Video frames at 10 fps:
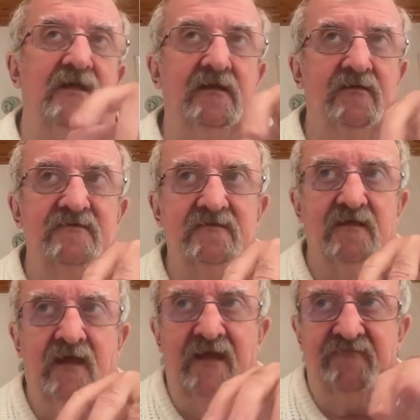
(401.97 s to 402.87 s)
link because
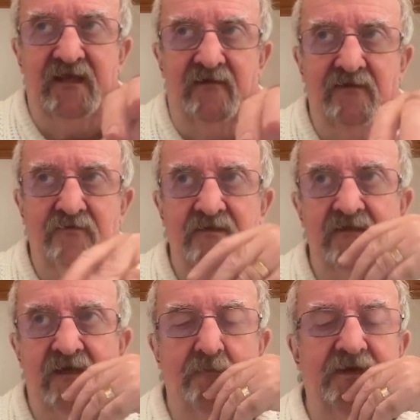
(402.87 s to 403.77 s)
I haven't downloaded
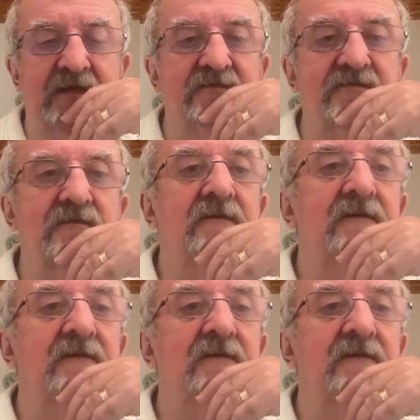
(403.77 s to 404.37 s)
the other pages.